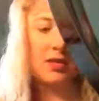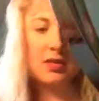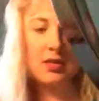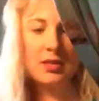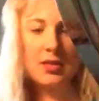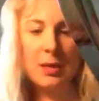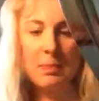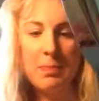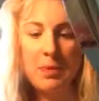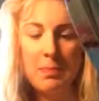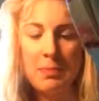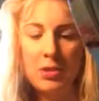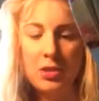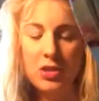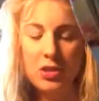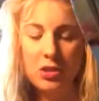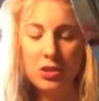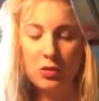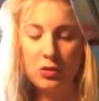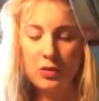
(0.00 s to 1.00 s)
step I'm going
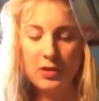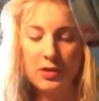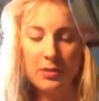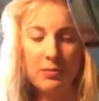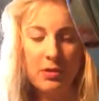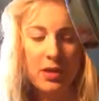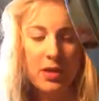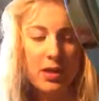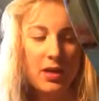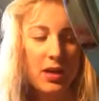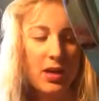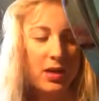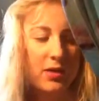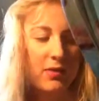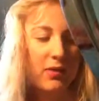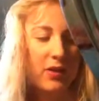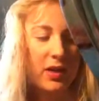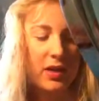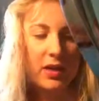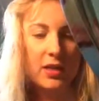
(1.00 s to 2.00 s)
to do is I'm going to kind
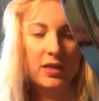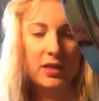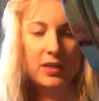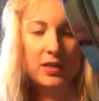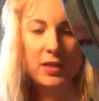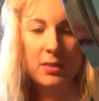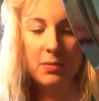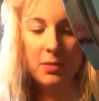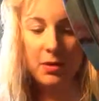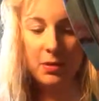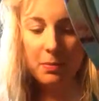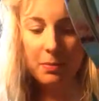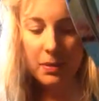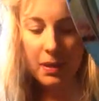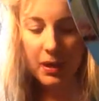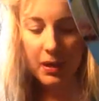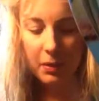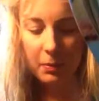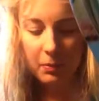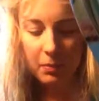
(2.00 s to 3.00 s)
of get into some of the
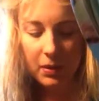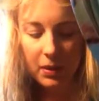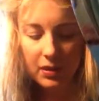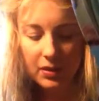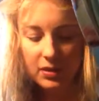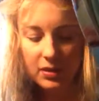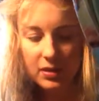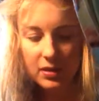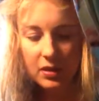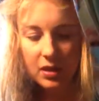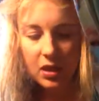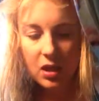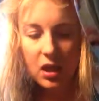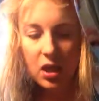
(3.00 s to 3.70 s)
pigments.